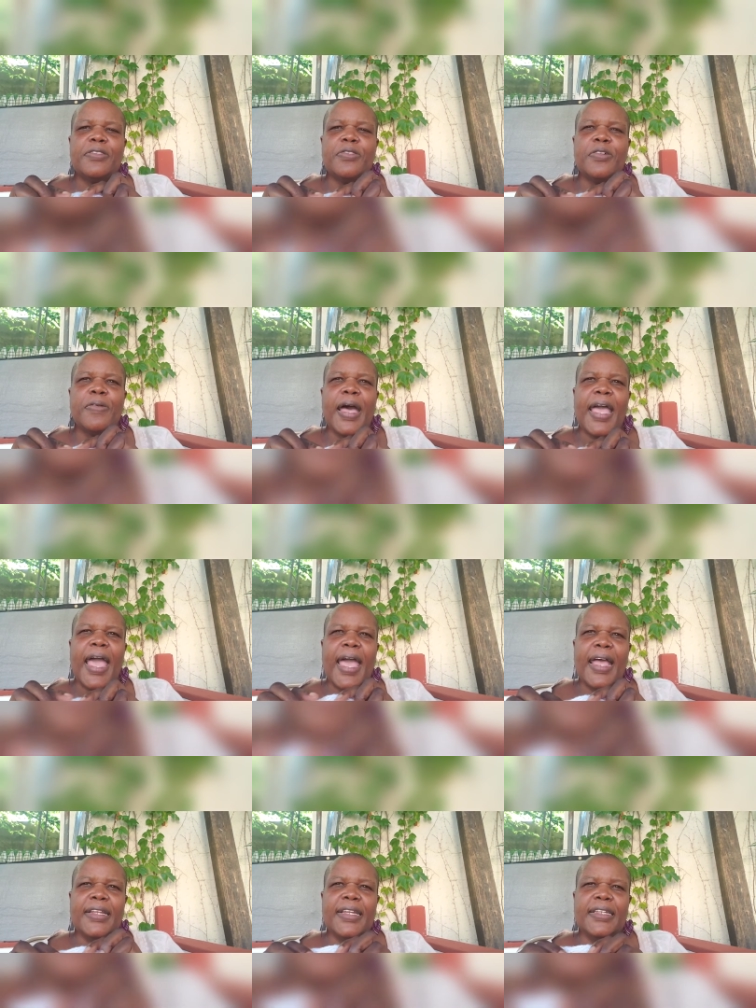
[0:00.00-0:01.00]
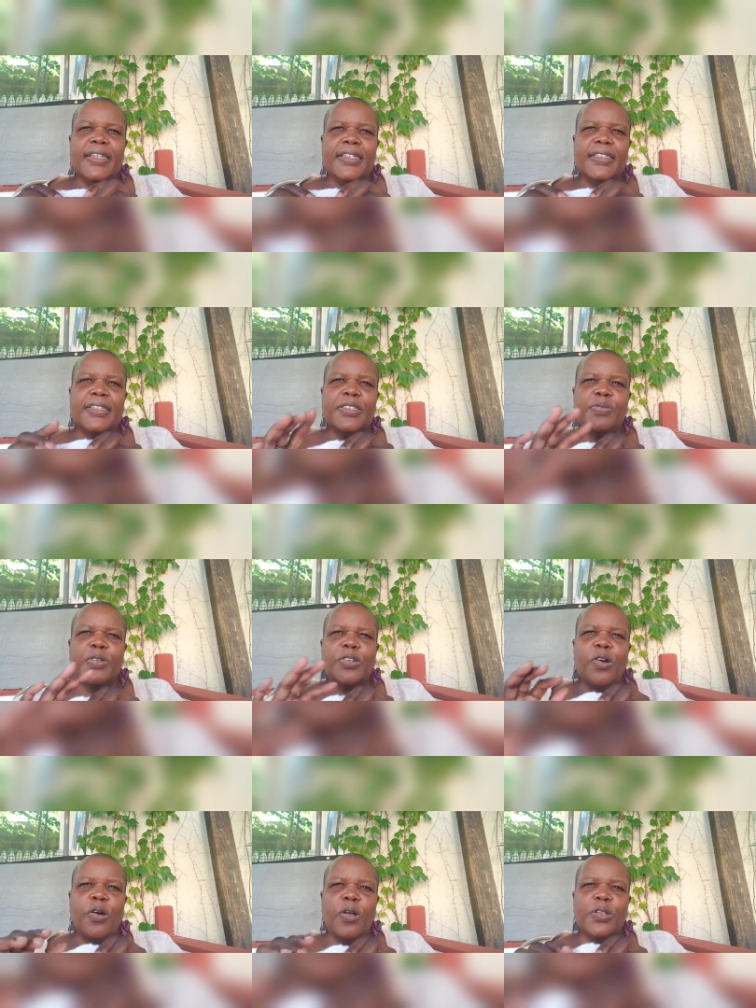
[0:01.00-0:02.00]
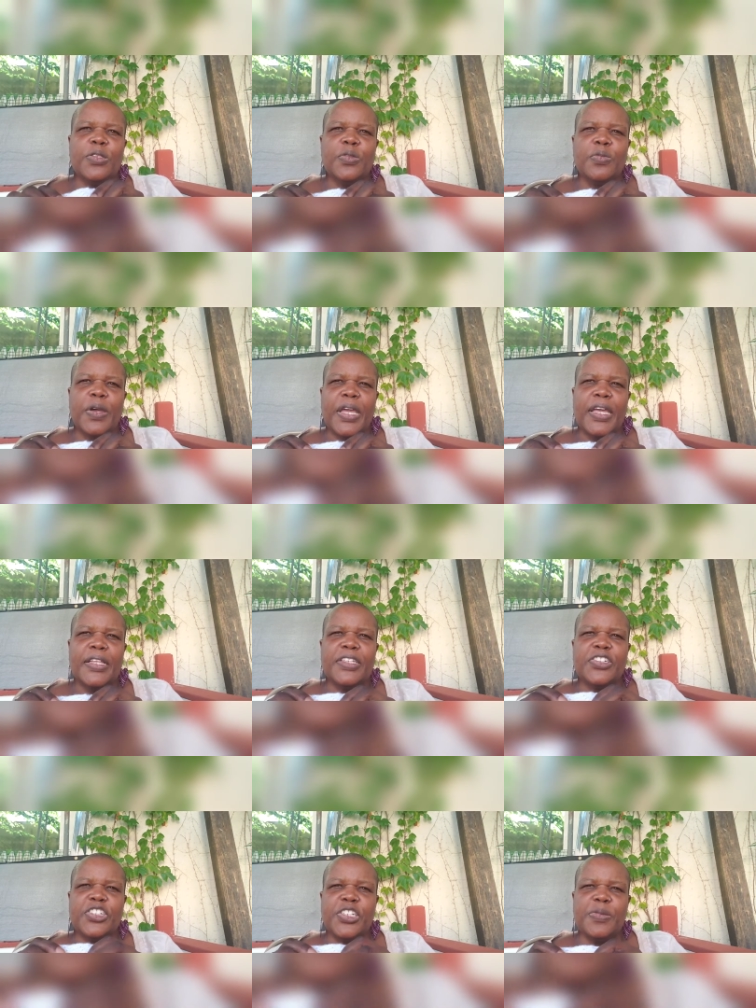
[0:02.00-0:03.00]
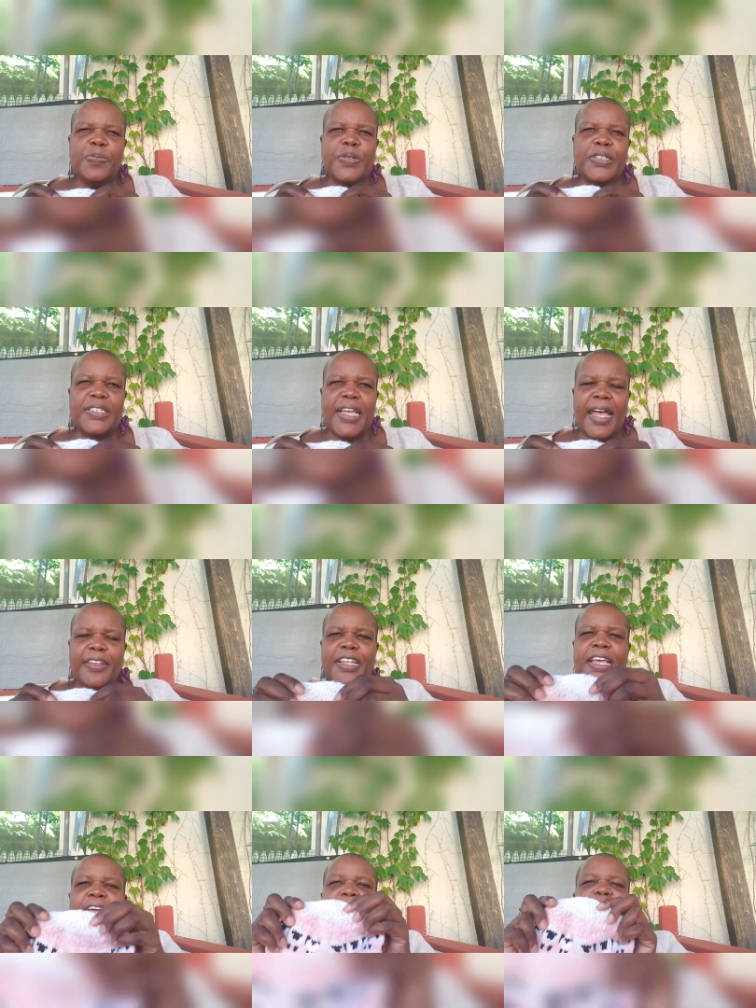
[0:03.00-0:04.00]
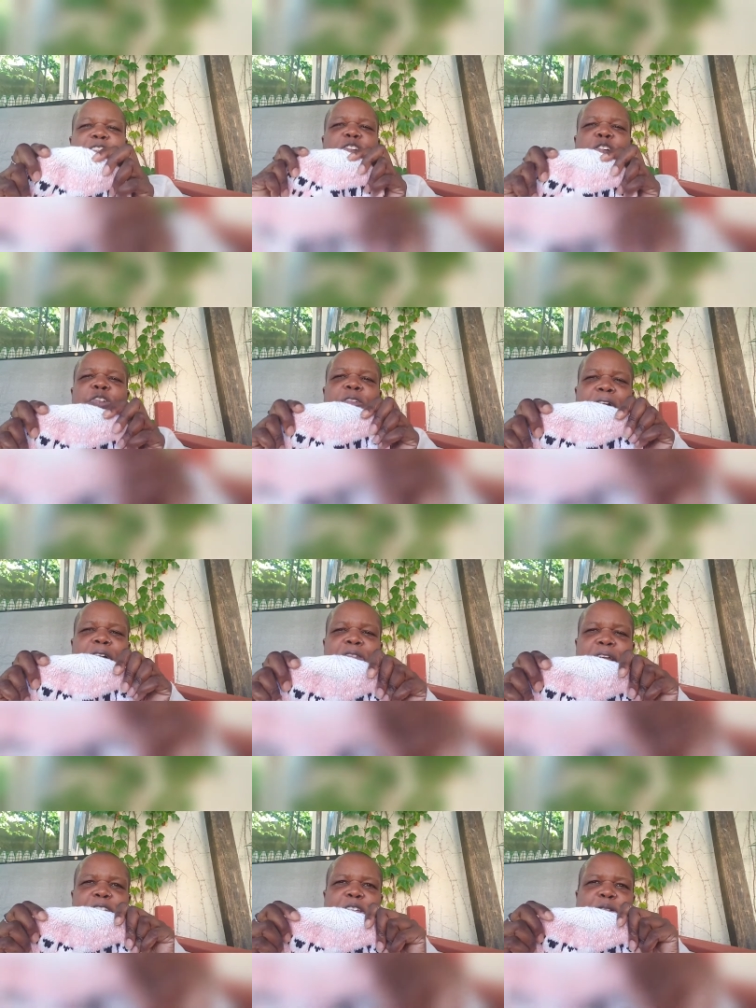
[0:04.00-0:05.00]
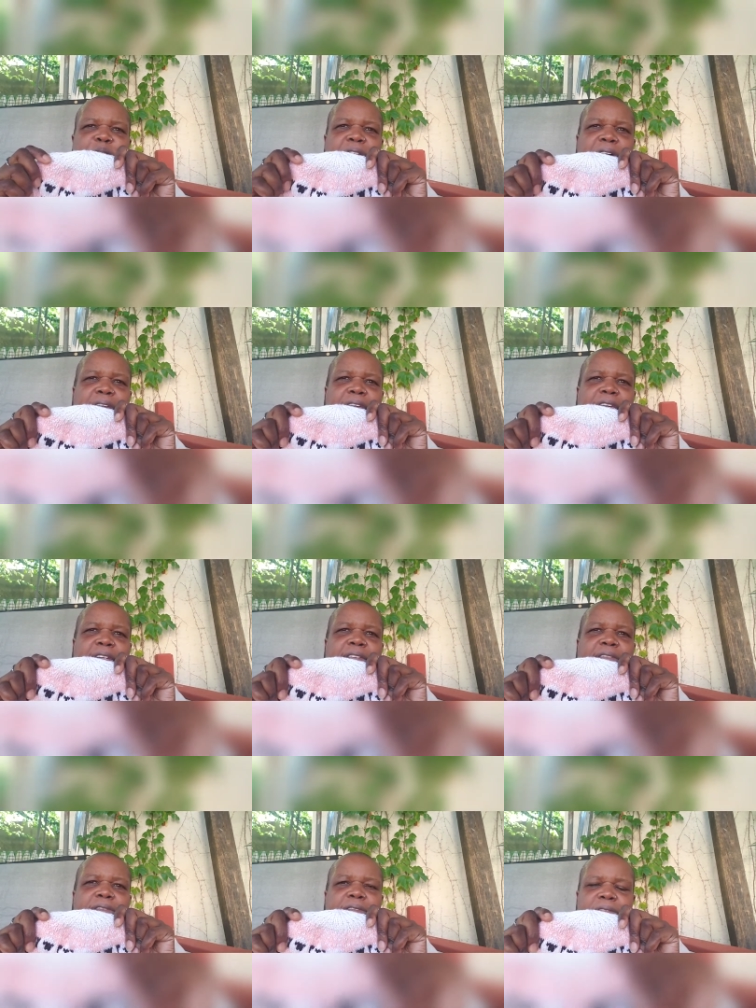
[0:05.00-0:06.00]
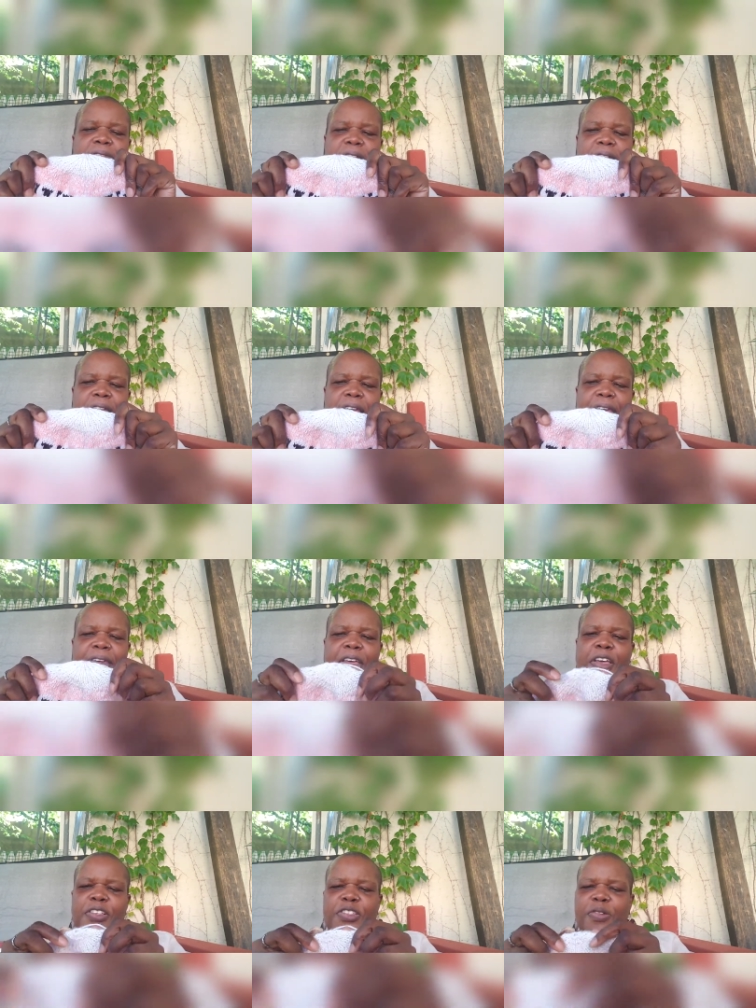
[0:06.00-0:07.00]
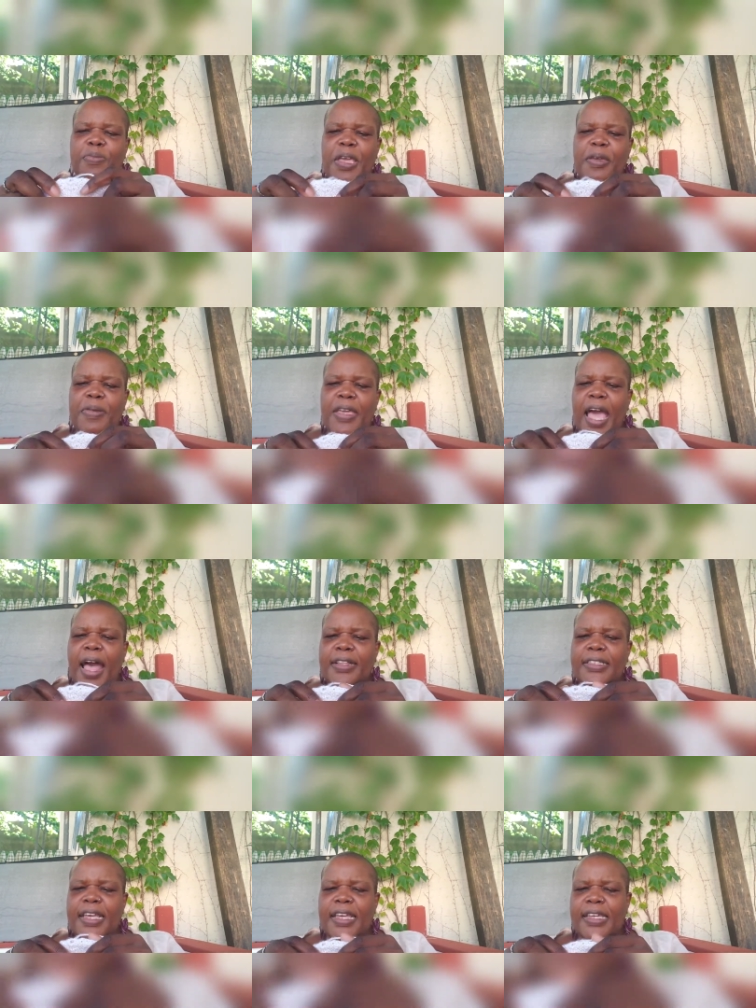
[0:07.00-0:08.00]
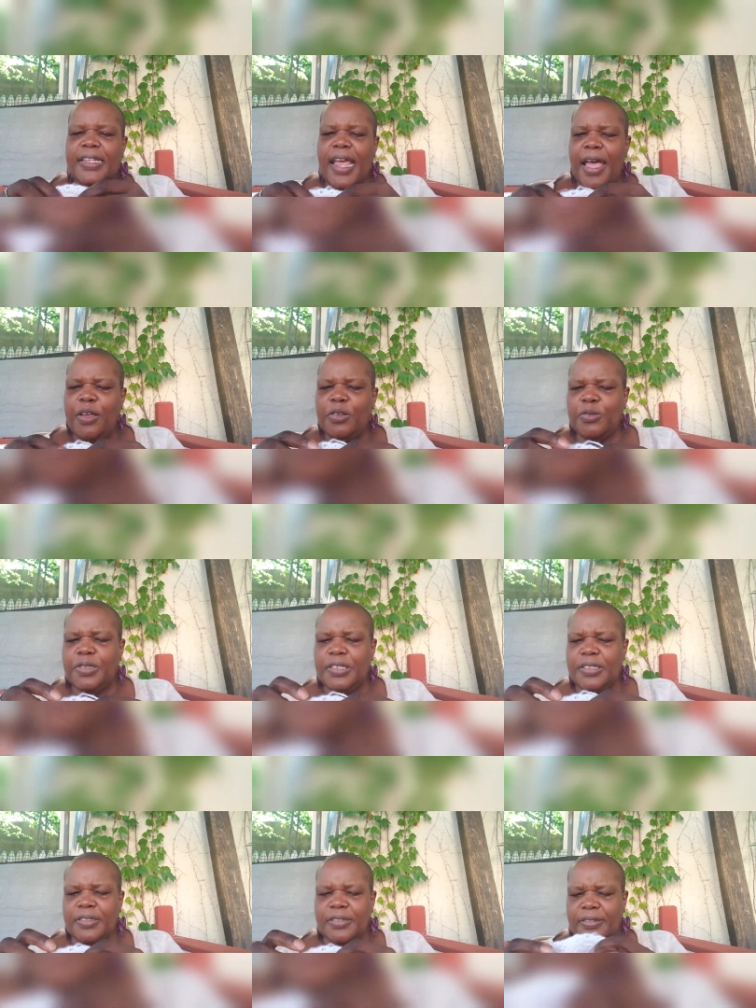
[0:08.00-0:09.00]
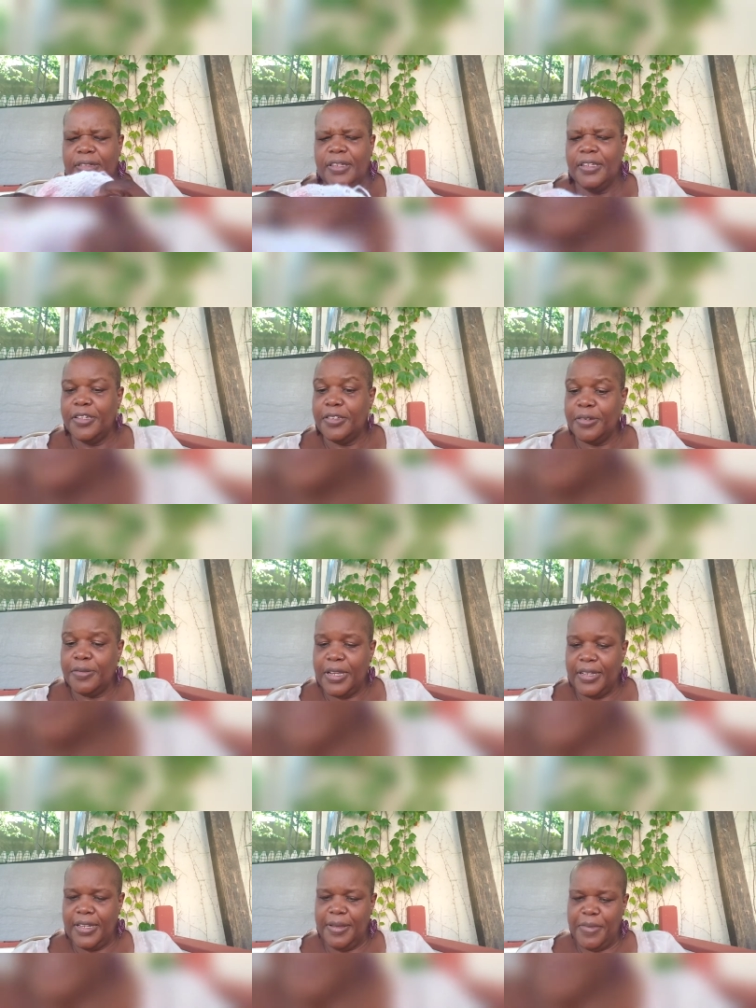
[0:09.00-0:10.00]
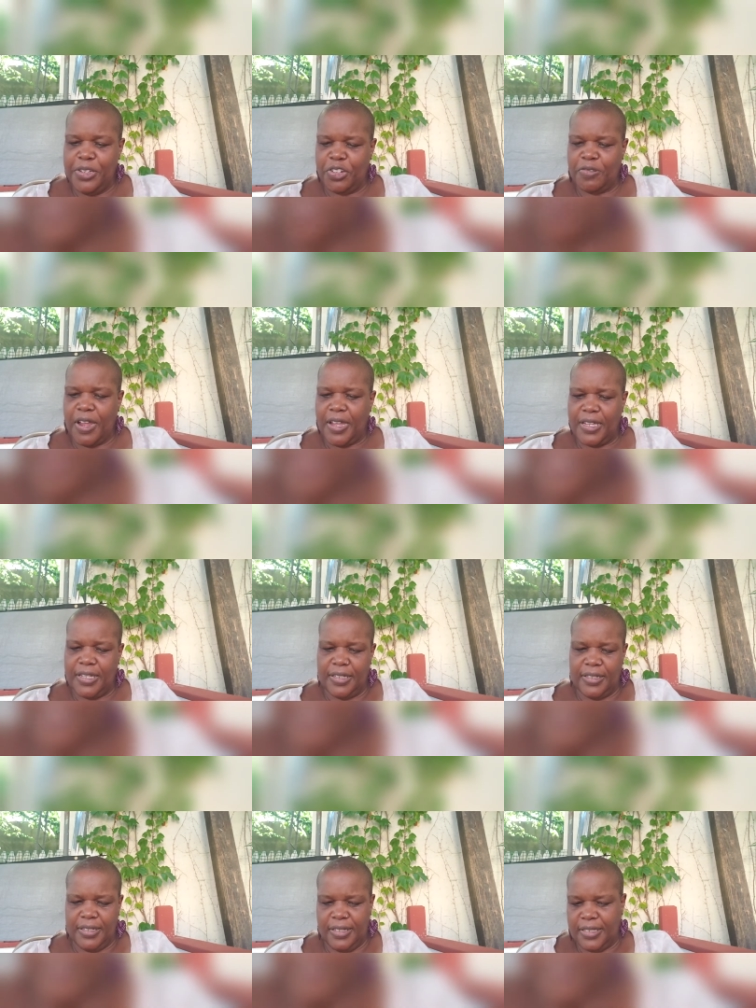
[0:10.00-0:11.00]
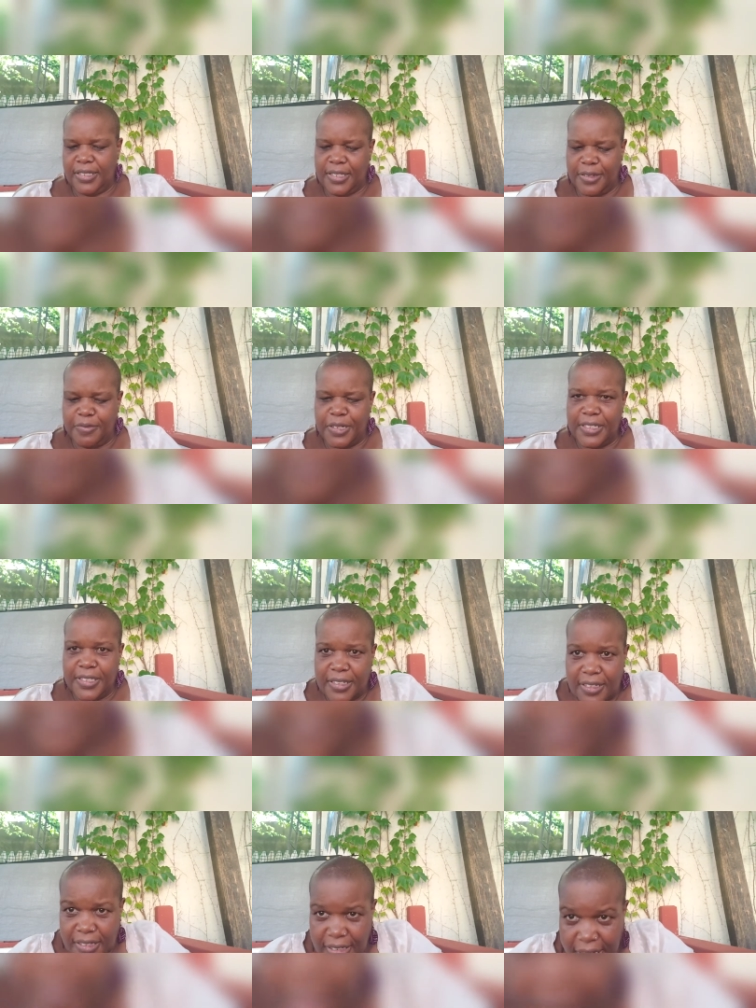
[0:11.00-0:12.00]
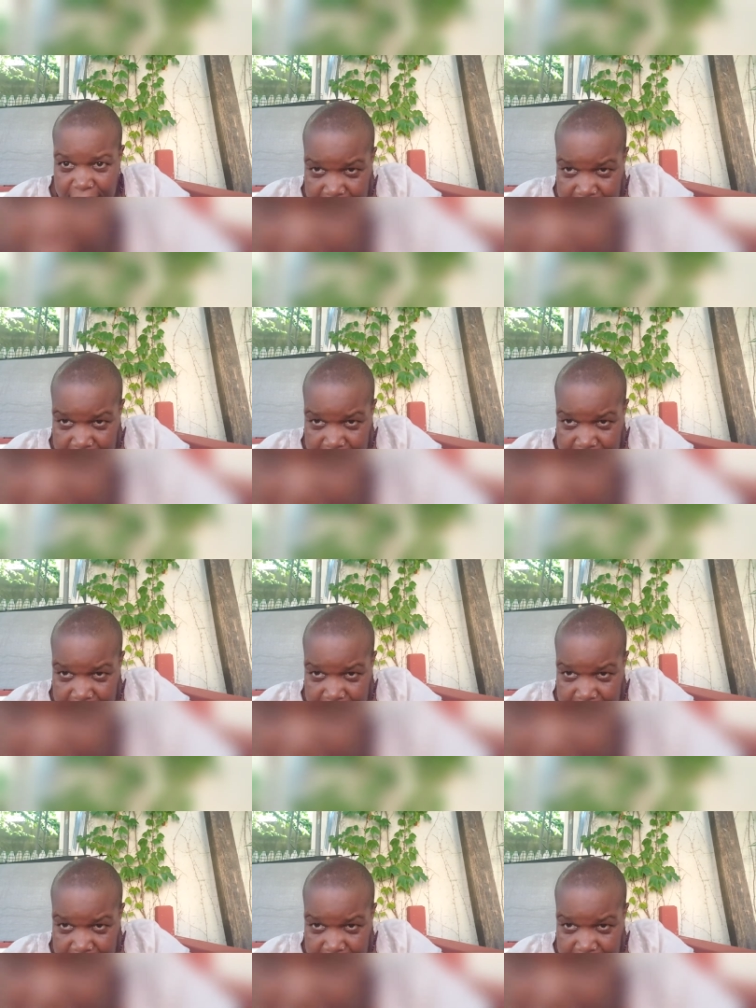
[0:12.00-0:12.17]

though I hand knitted this one all the way and the sheep were down, it's the crown I don't like. Okay, so maybe I'll take it out you know what, let me try it. Let's see, what does it look like?